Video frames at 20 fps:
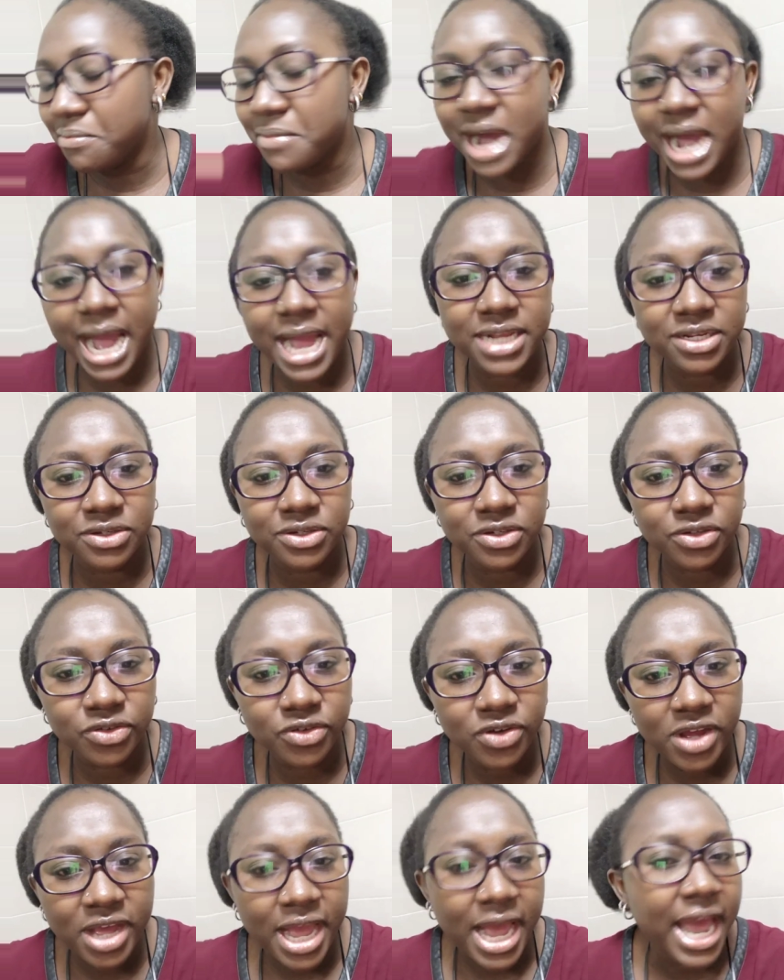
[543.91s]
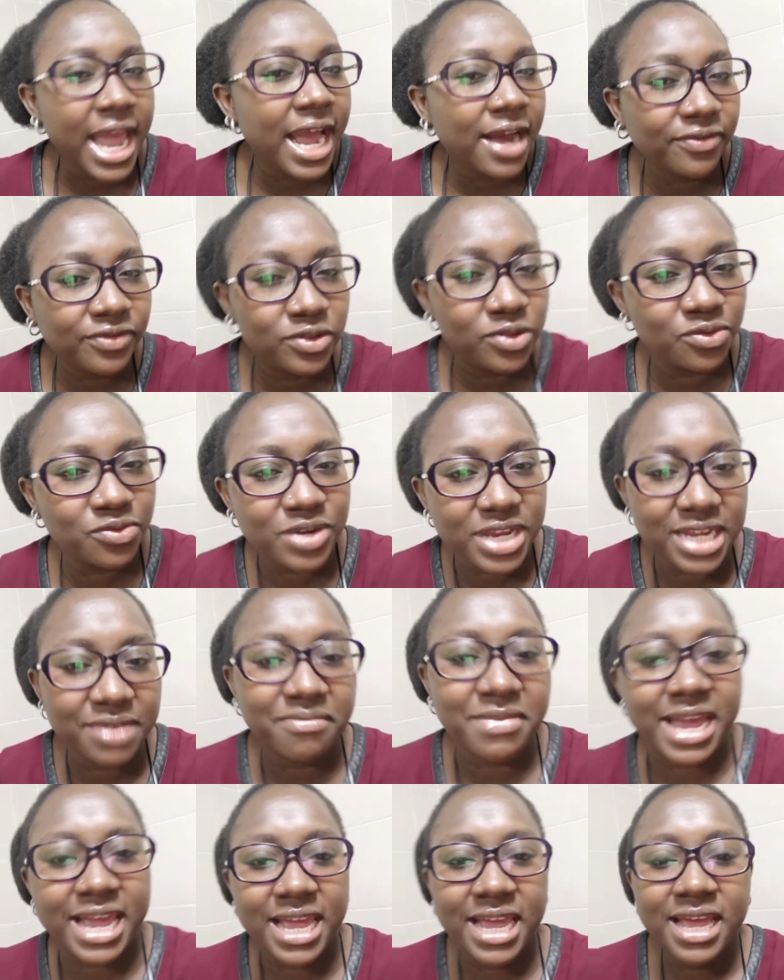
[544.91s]
man, you know. I have to win
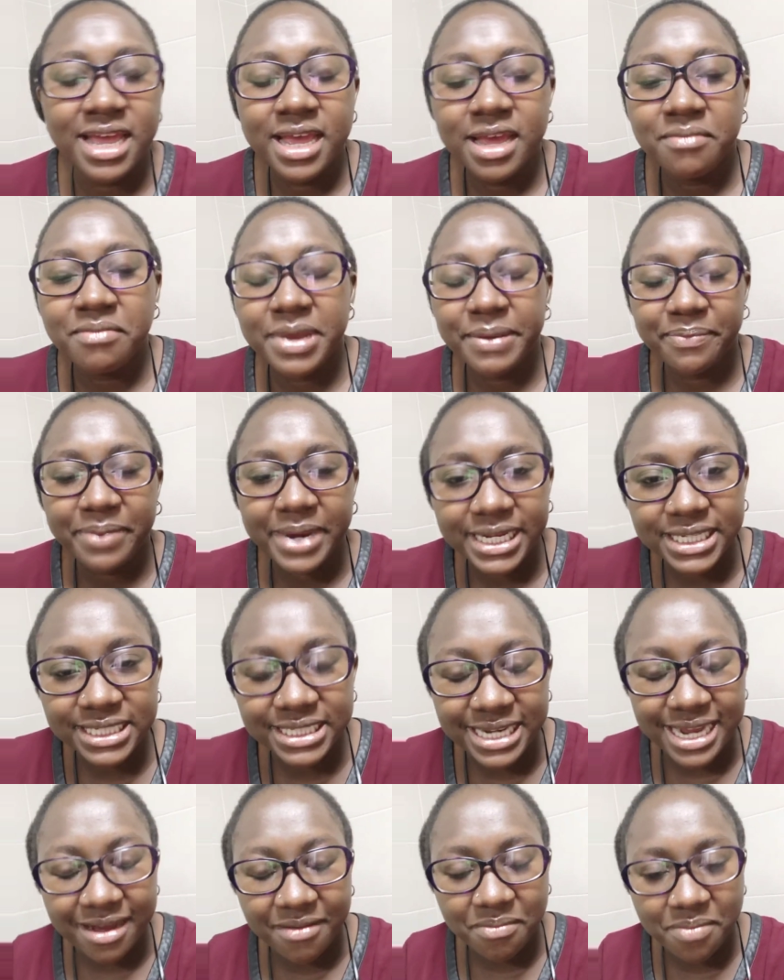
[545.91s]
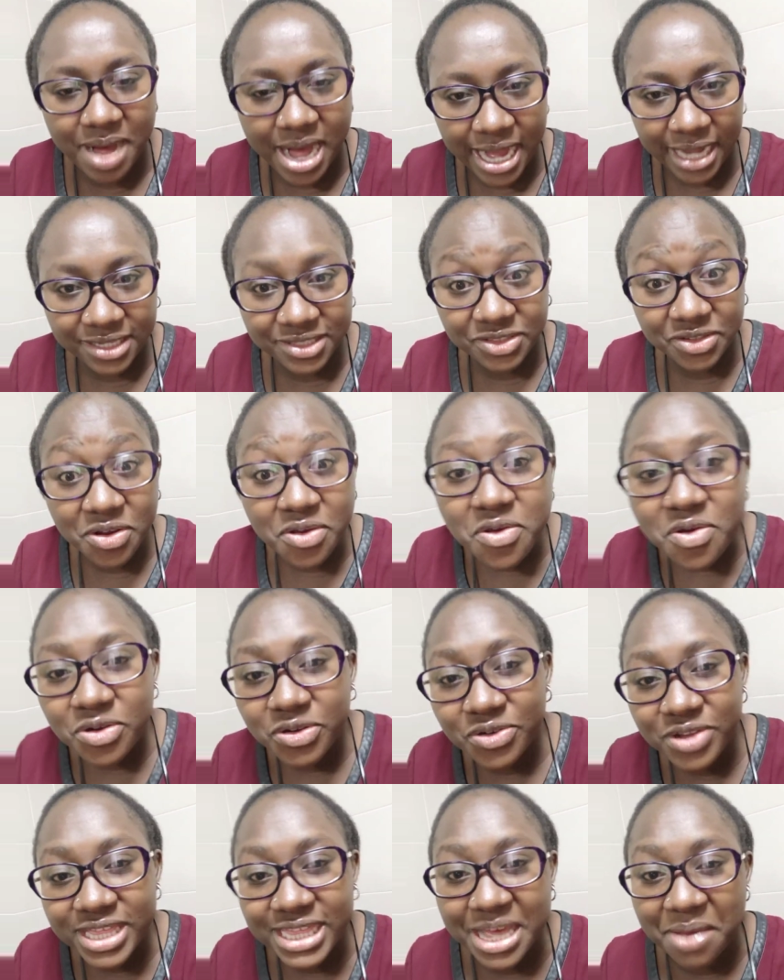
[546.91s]
my partner back. So you're
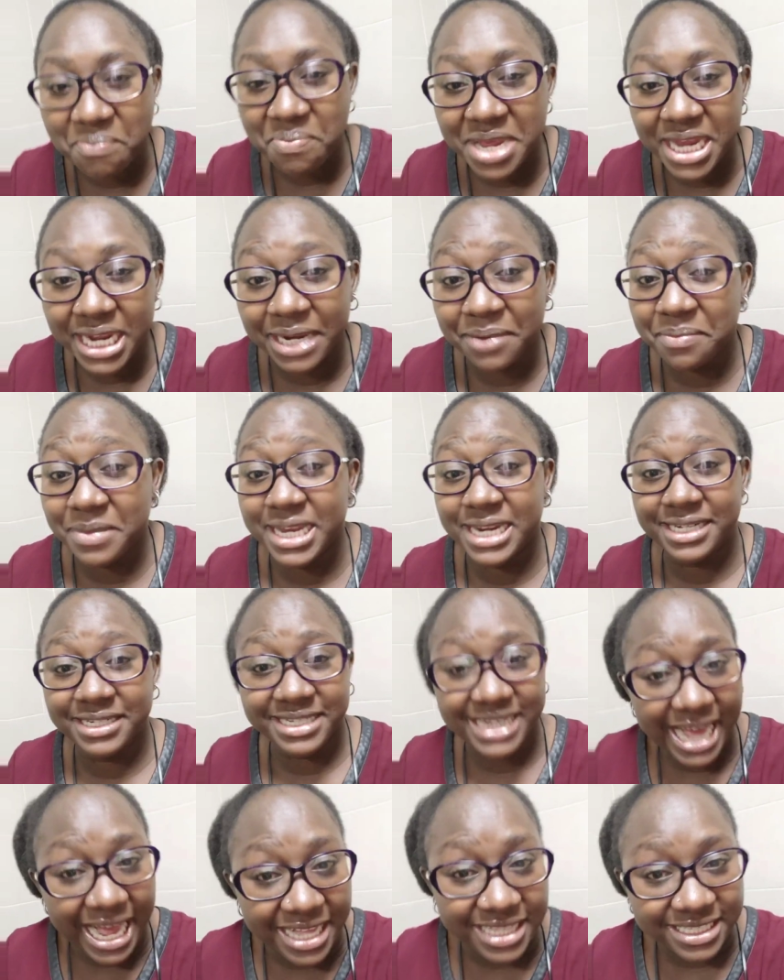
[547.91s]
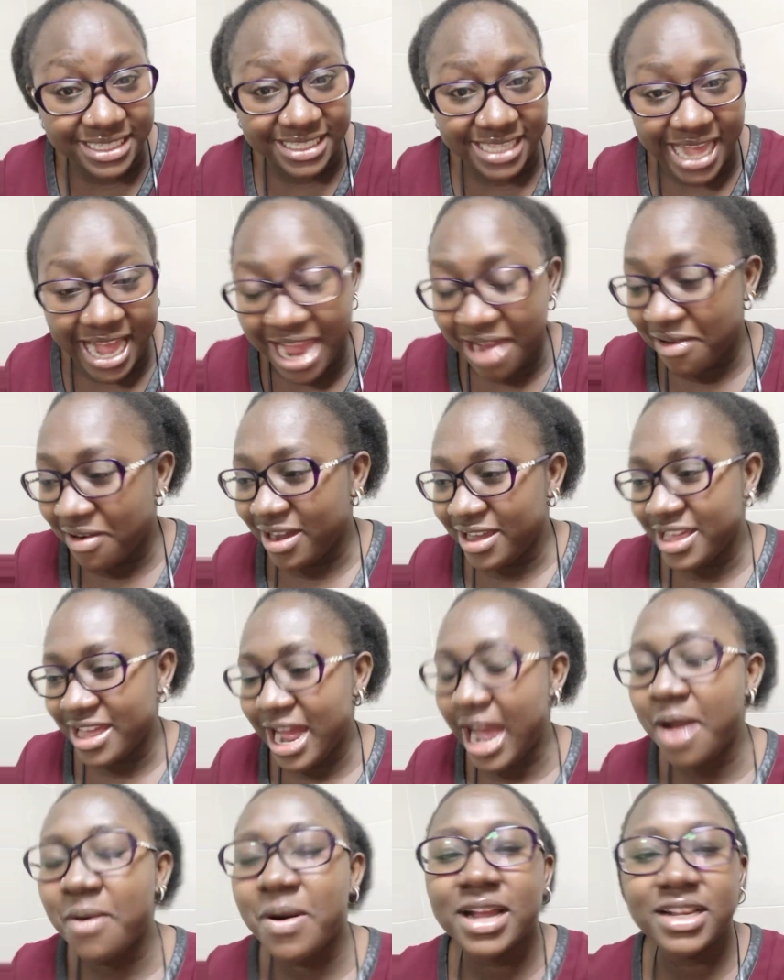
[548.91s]
doing the pick me dance.
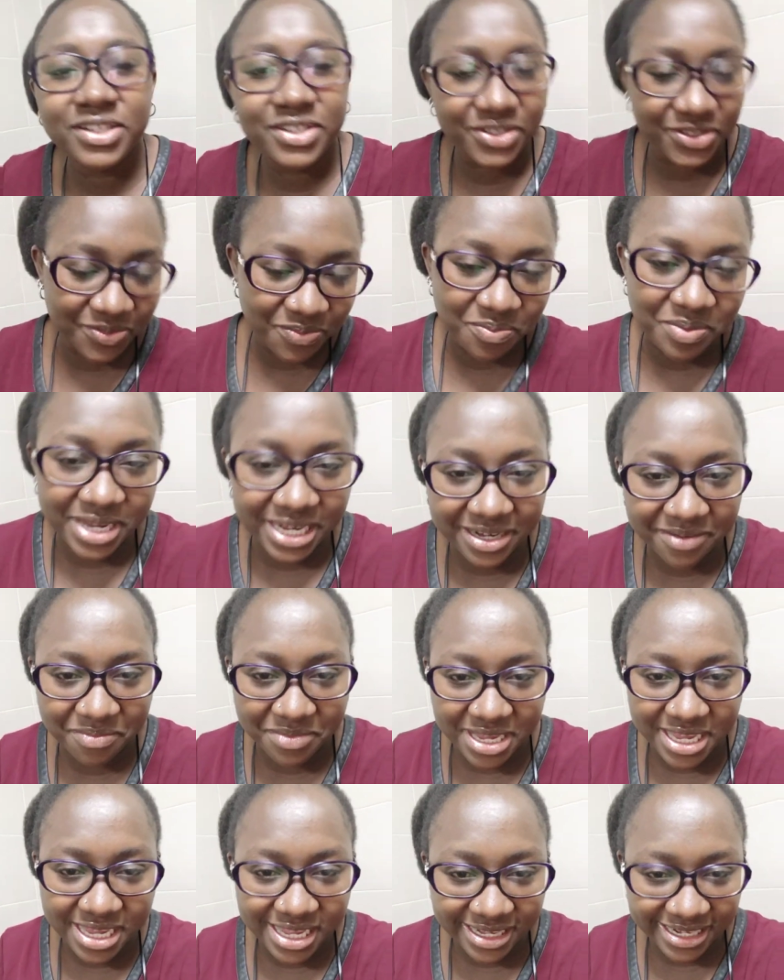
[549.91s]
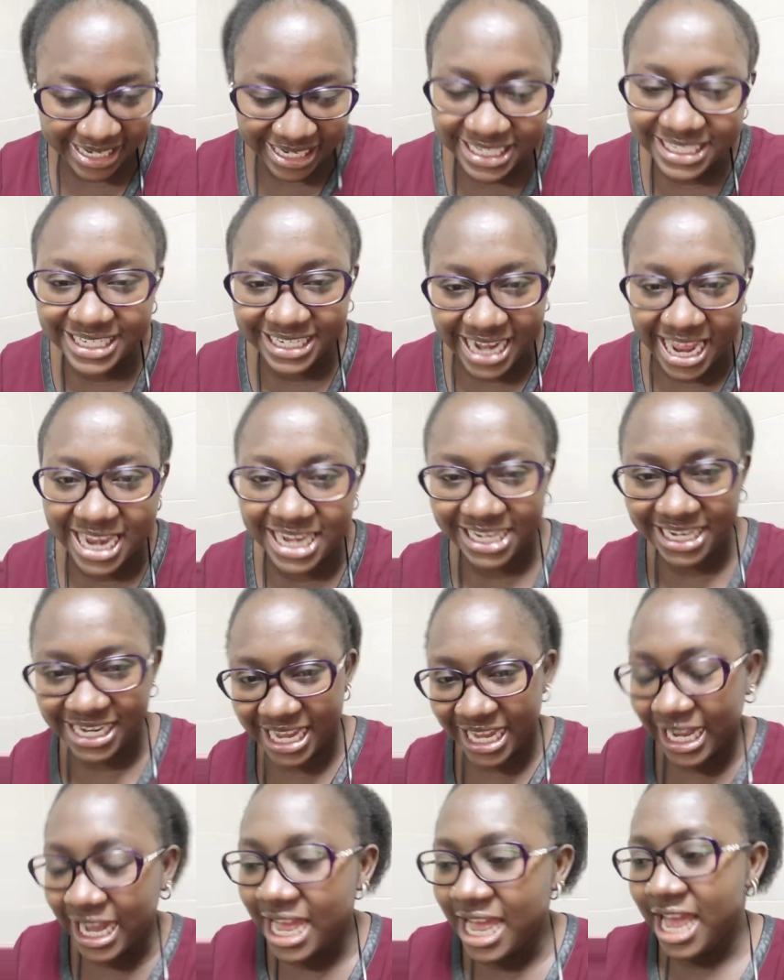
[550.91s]
I want you to pick me, literally.
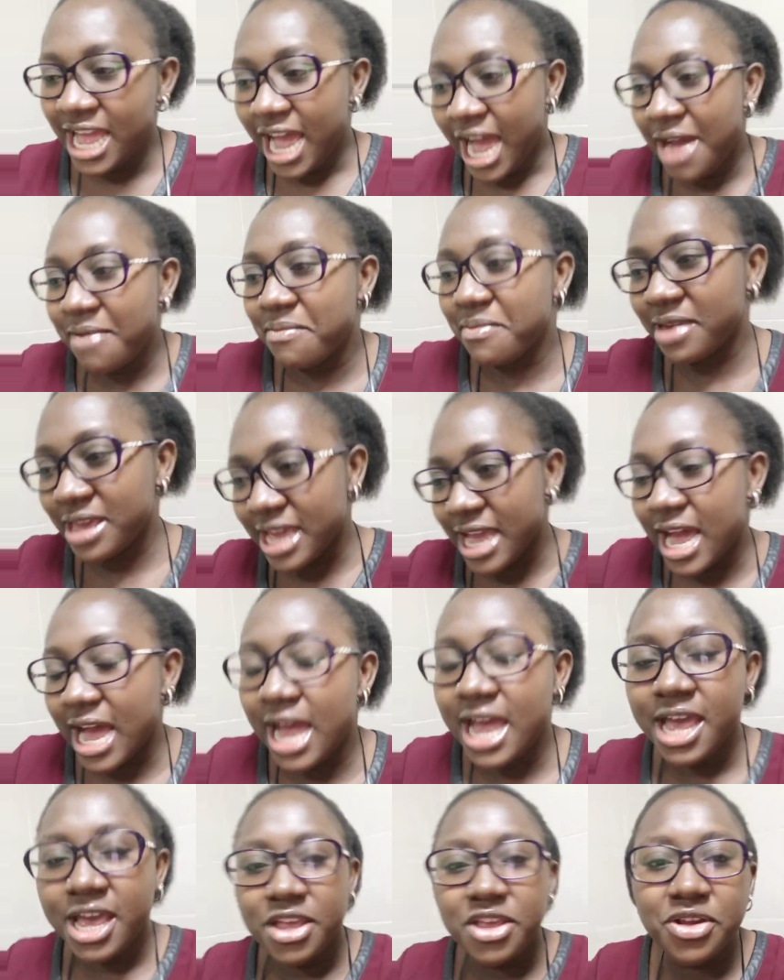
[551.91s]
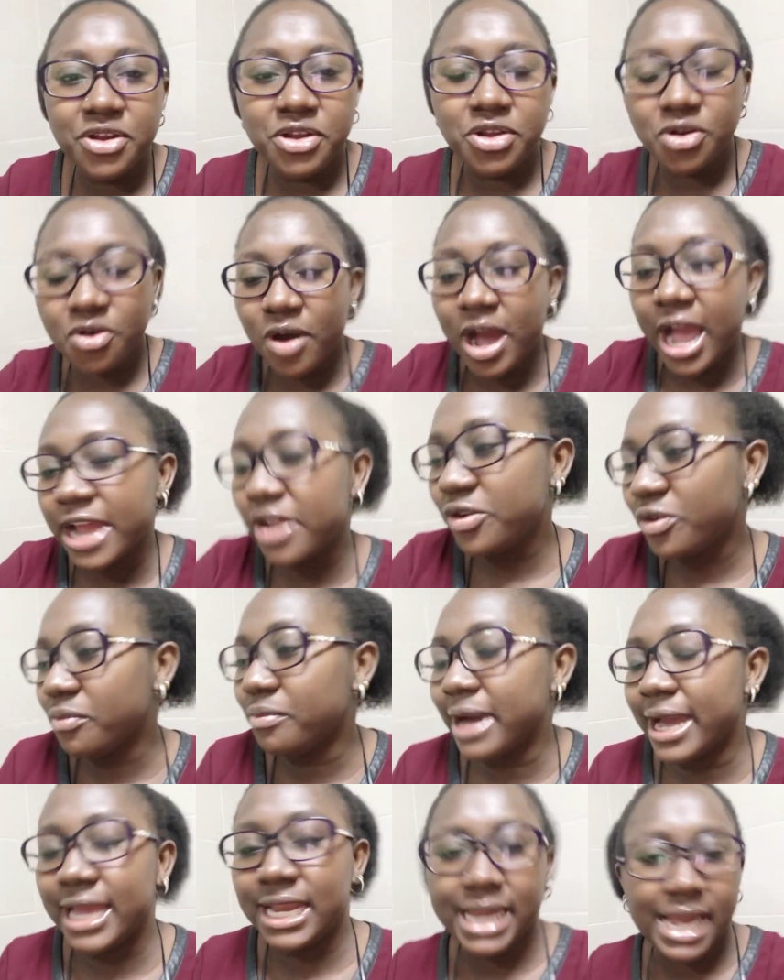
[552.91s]
Like, I'm here, you know, I do
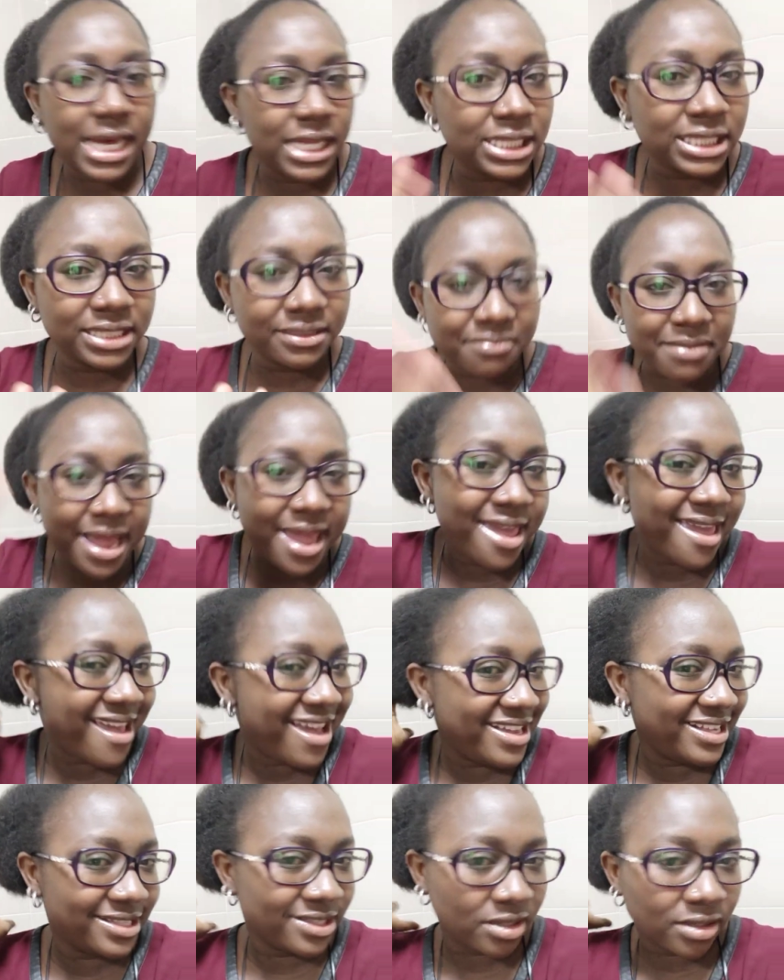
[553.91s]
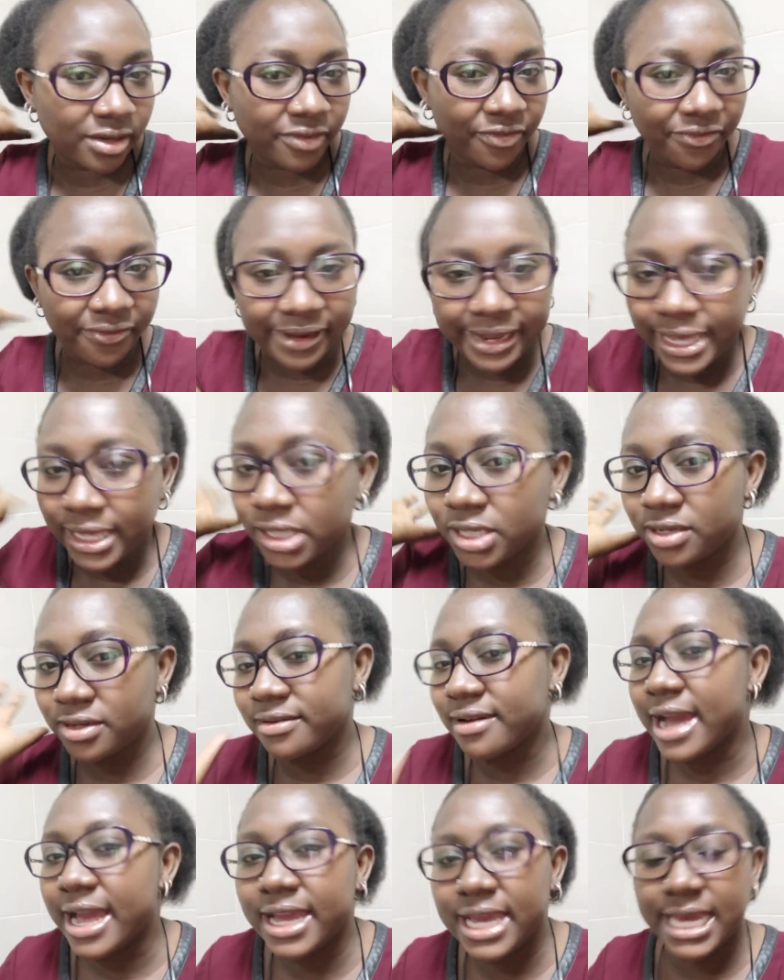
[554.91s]
my nails, my hair is on flick, you
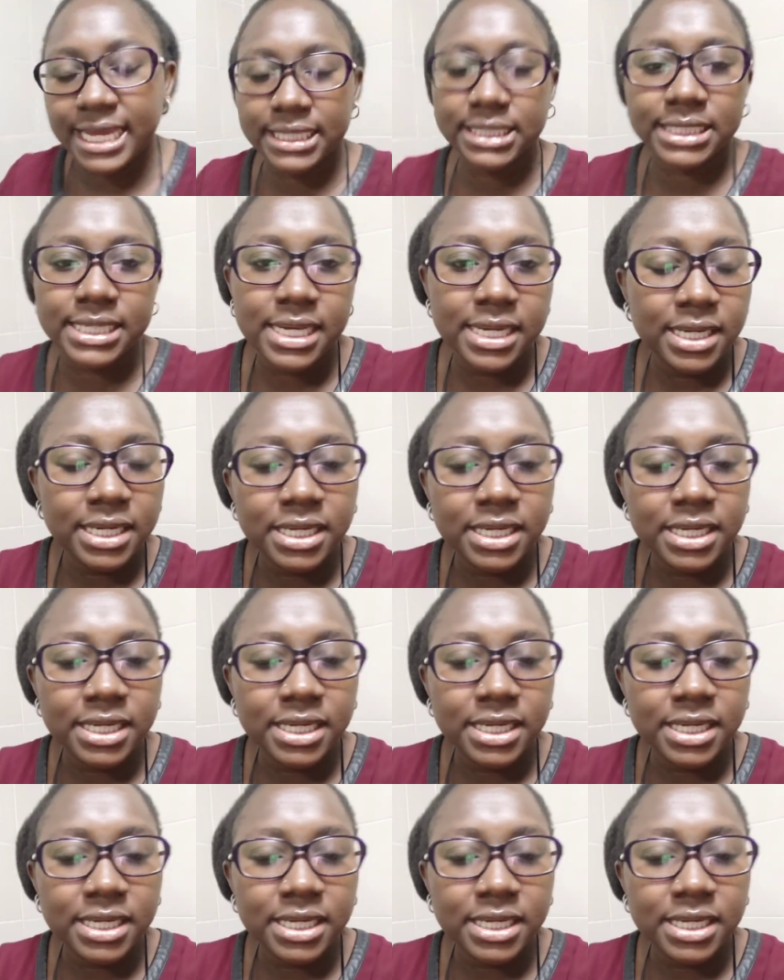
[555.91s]
know, I get